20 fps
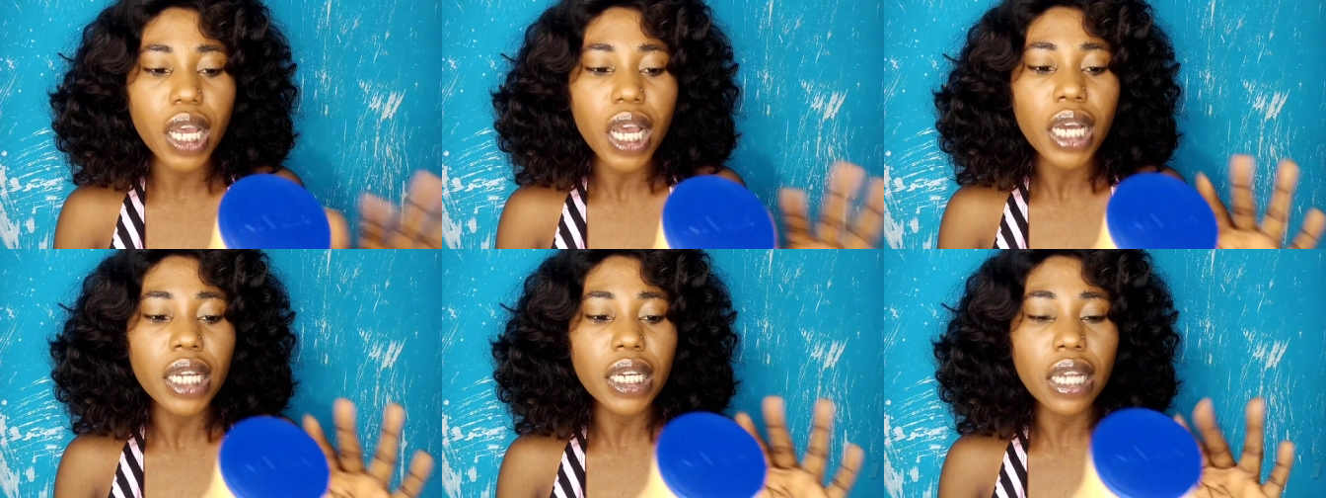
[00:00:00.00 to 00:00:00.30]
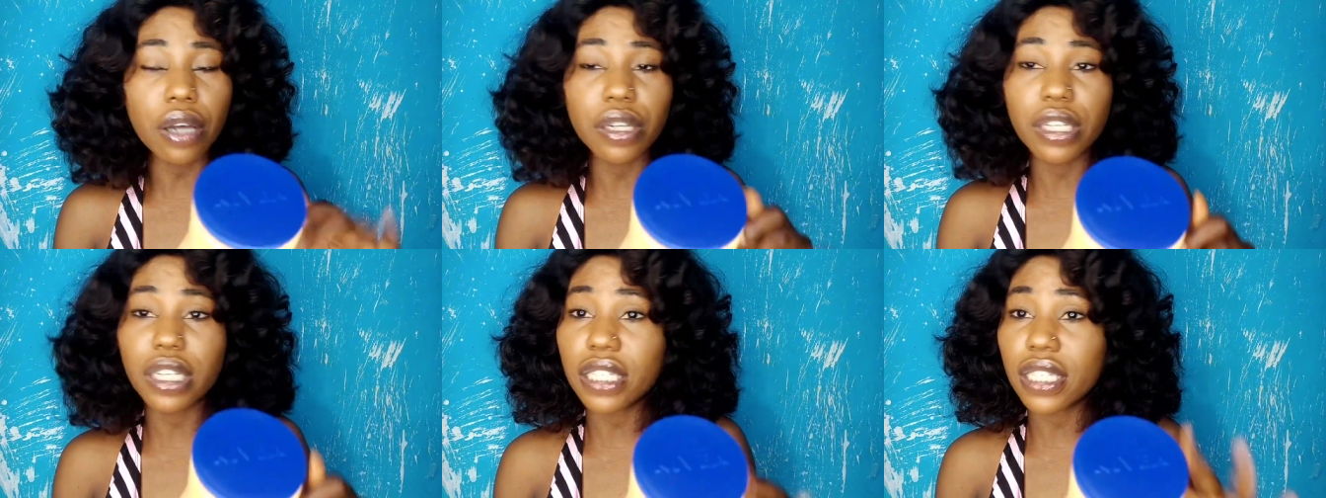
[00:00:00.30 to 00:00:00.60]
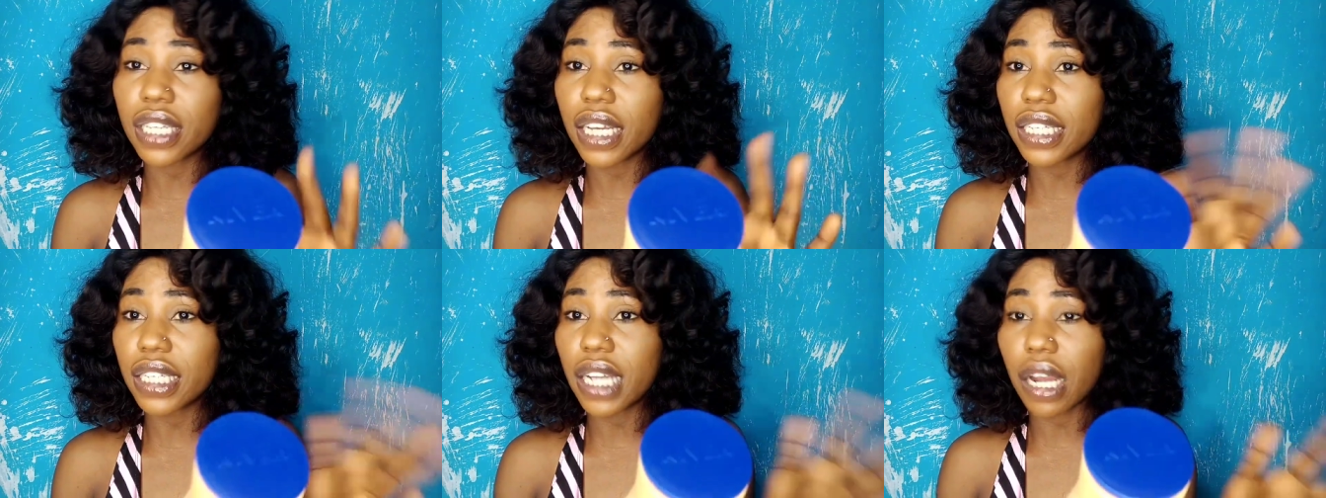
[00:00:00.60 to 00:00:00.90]
Now they
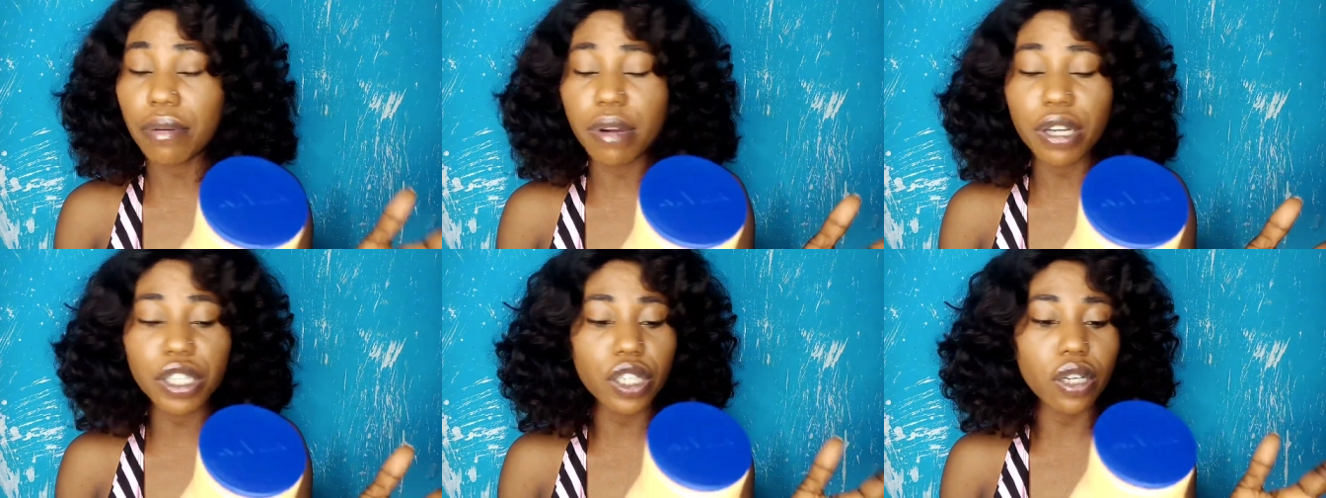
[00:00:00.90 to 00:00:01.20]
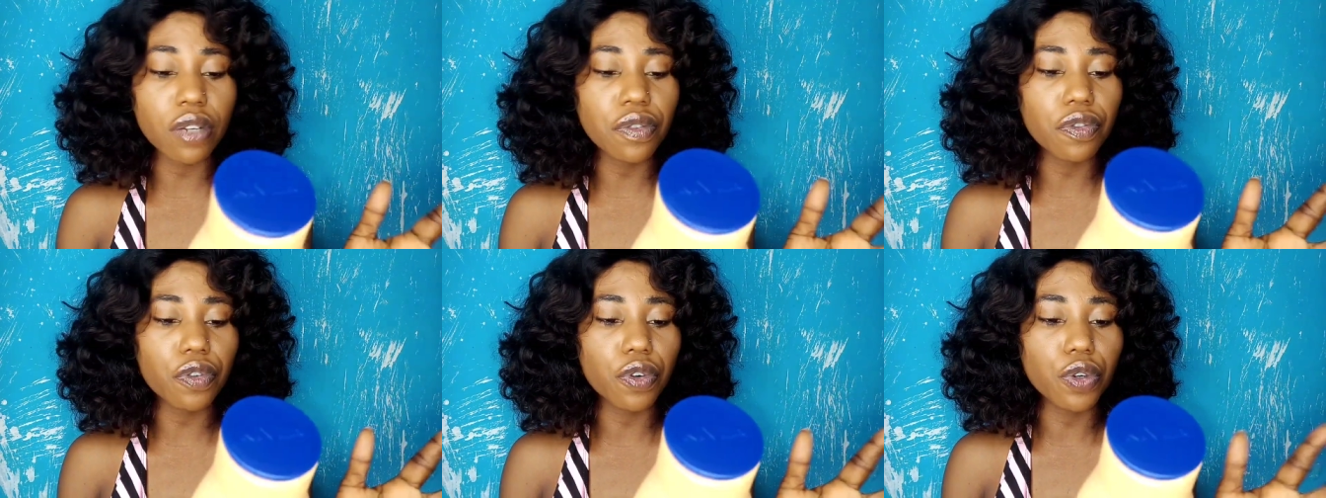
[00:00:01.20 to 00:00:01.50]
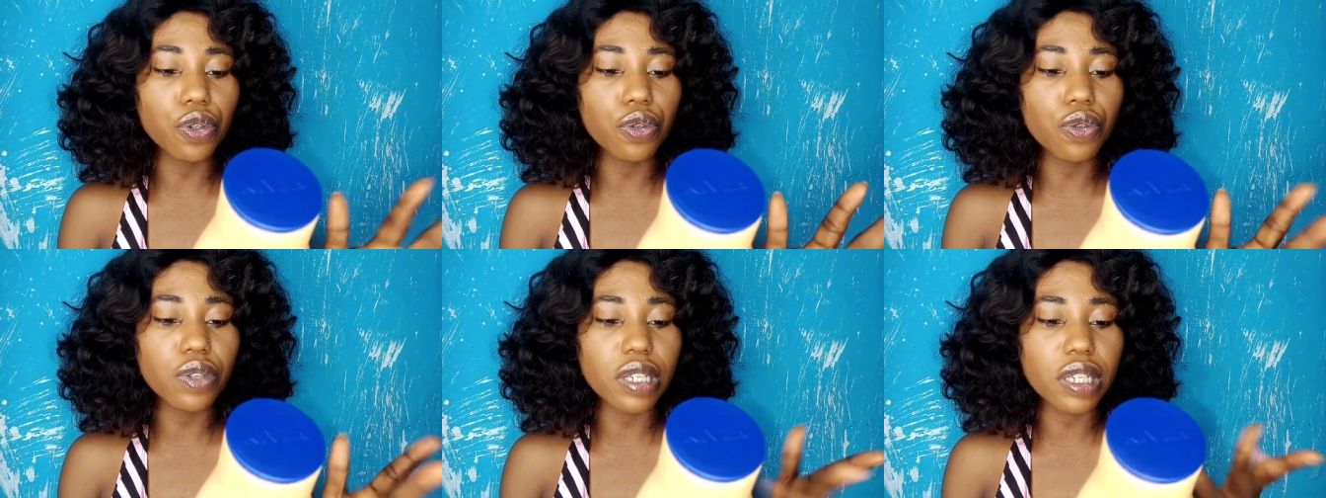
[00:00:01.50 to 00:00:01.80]
said direction for
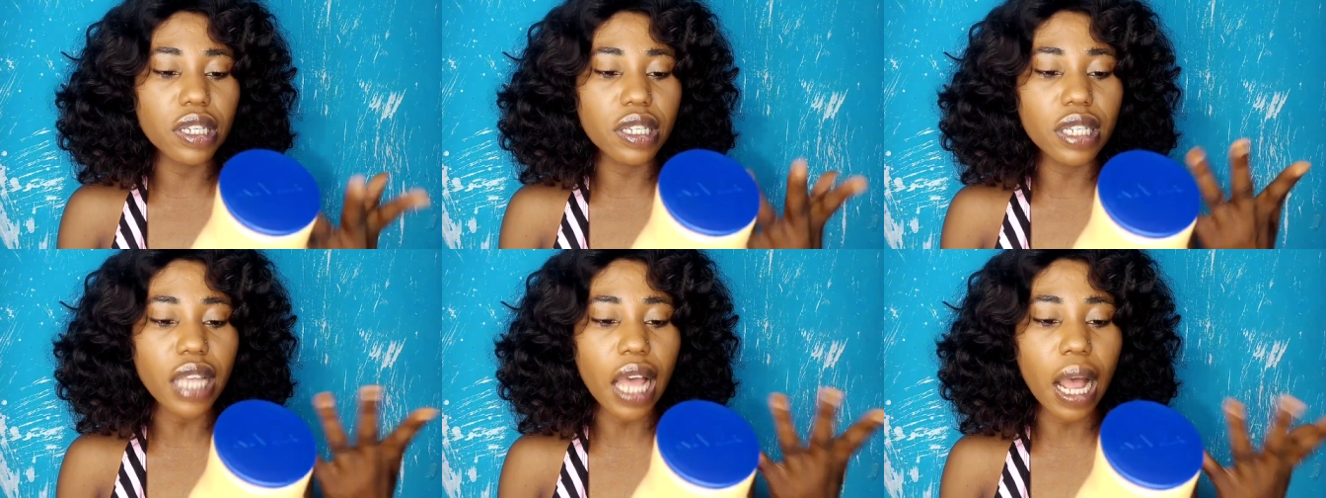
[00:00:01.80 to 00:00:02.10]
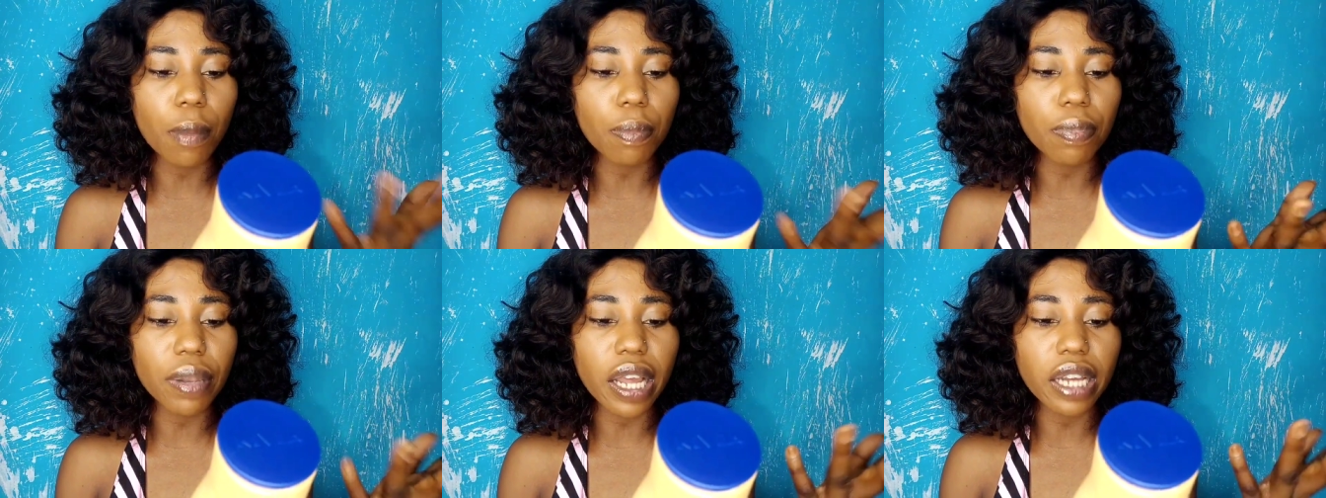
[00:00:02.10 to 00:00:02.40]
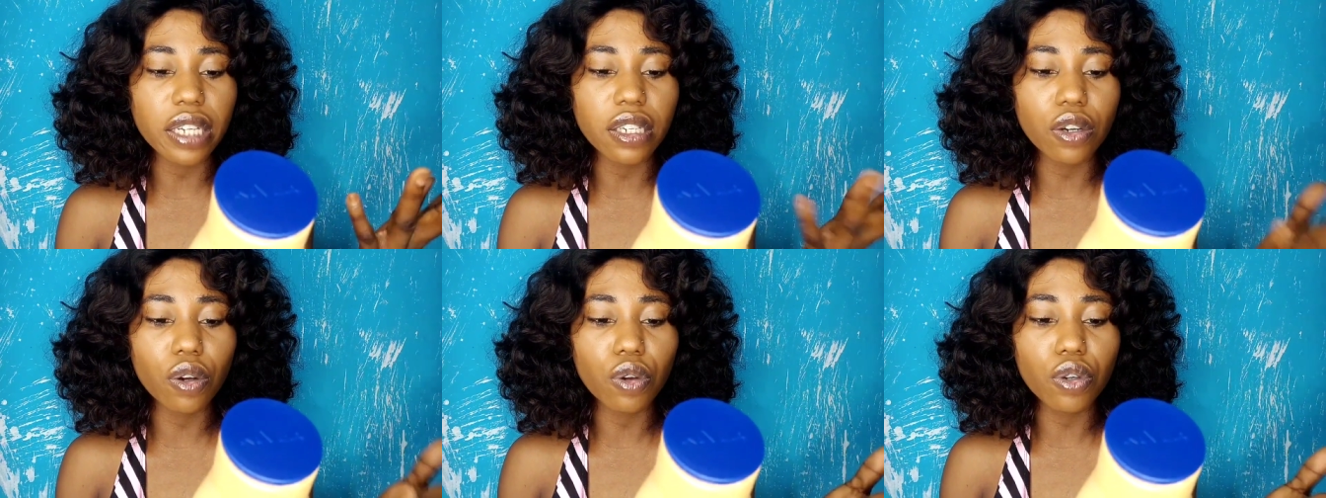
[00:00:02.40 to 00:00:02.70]
use is apply
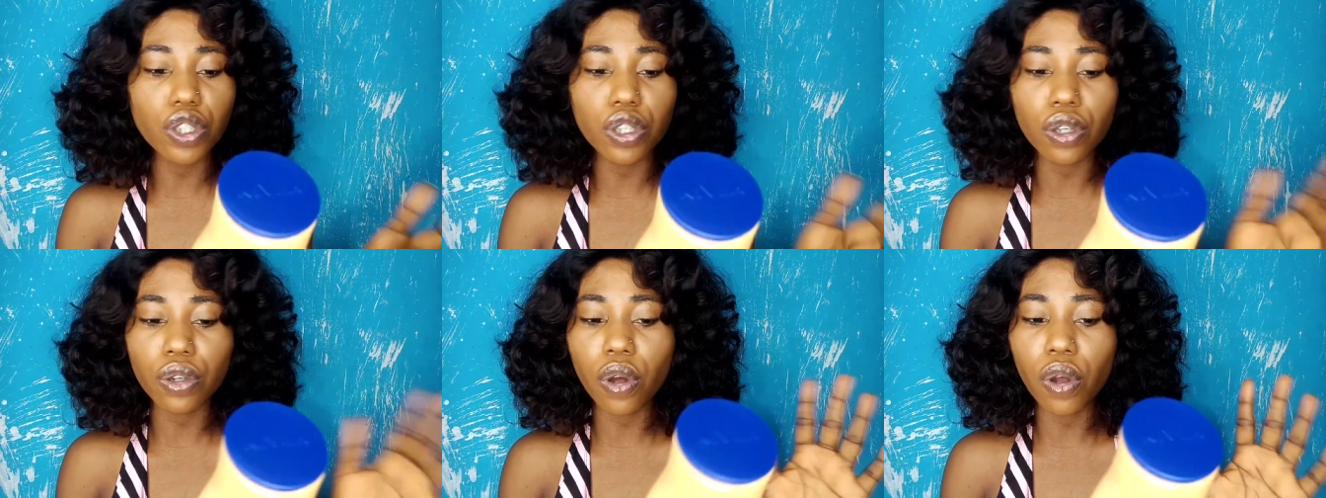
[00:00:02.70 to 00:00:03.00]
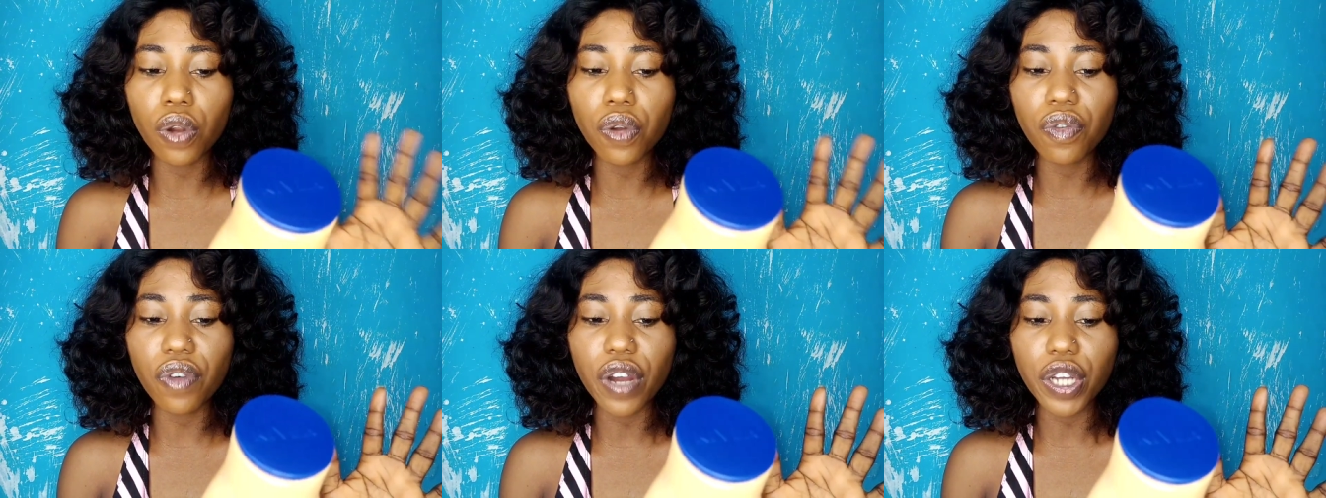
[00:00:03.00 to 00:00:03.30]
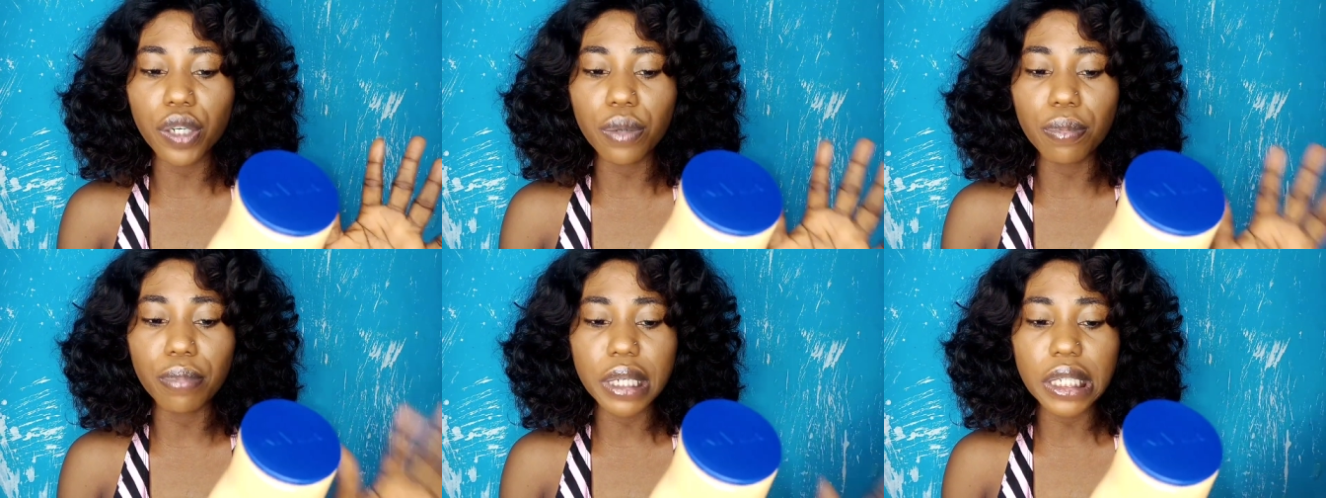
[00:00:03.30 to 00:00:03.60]
the lotion all over
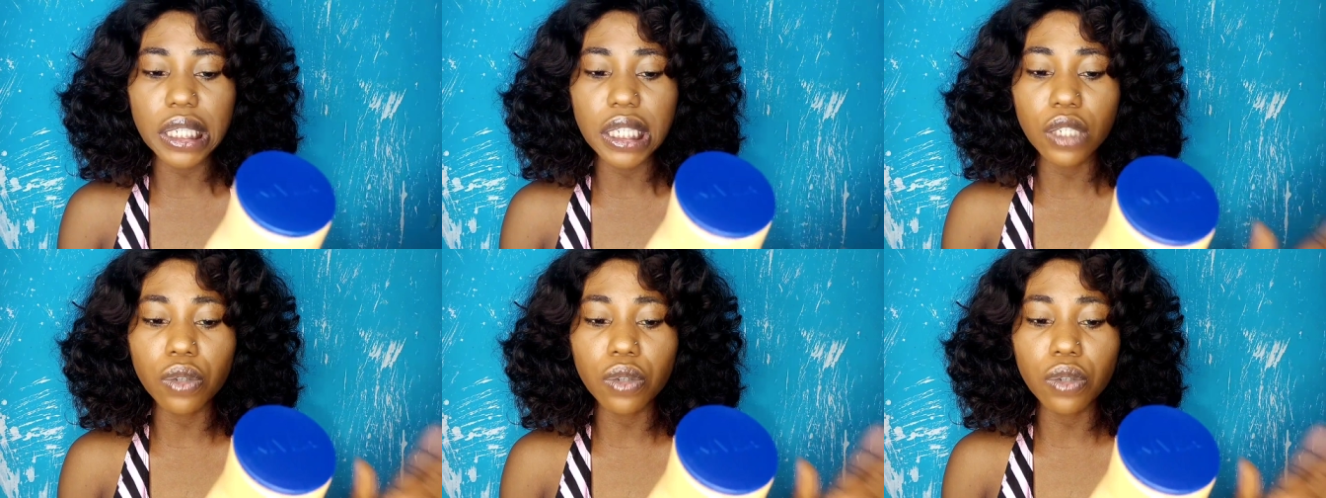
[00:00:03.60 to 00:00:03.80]
your body.